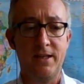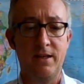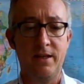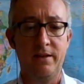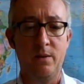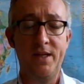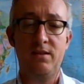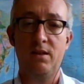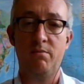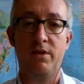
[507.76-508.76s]
in the
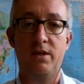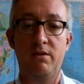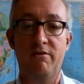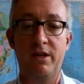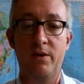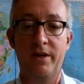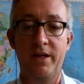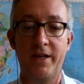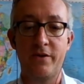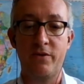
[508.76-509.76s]
western part of our
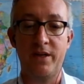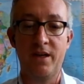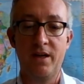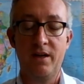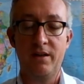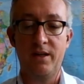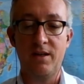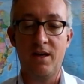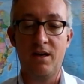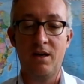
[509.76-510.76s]
country that
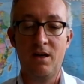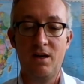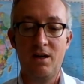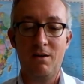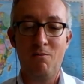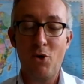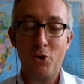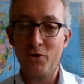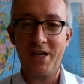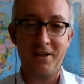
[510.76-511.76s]
are more
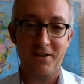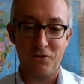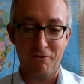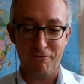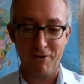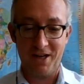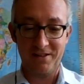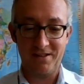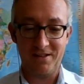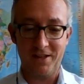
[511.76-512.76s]
connected to
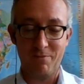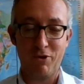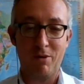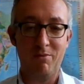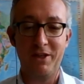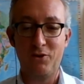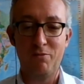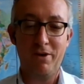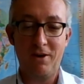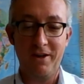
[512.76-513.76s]
France than probably to
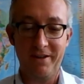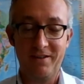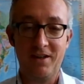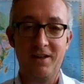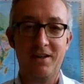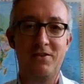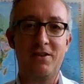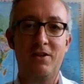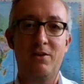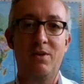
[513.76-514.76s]
Berlin.
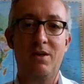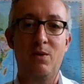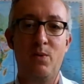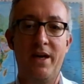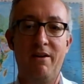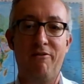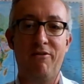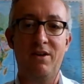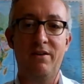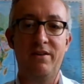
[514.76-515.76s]
So we have
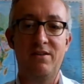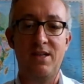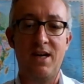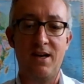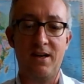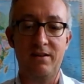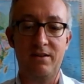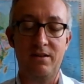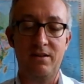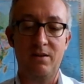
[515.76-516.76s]
the Saarland,
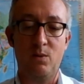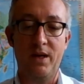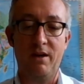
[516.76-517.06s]
we have